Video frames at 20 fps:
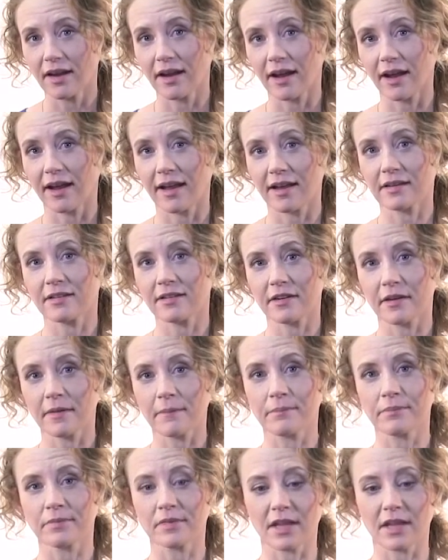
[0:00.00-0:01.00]
And
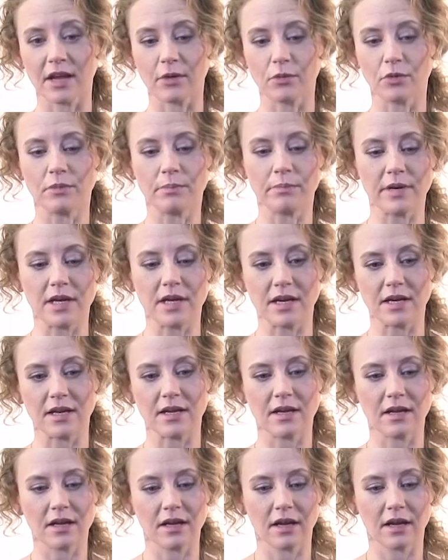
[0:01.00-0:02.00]
it would
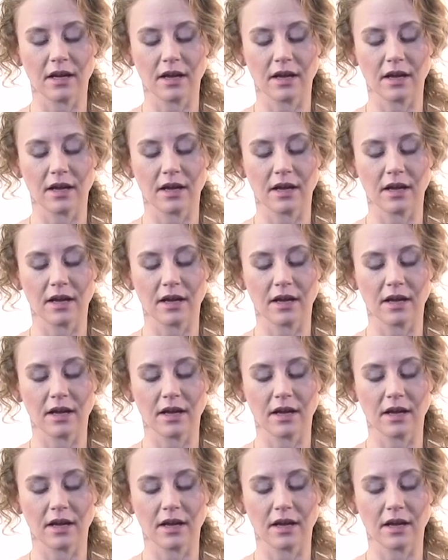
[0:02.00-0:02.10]
be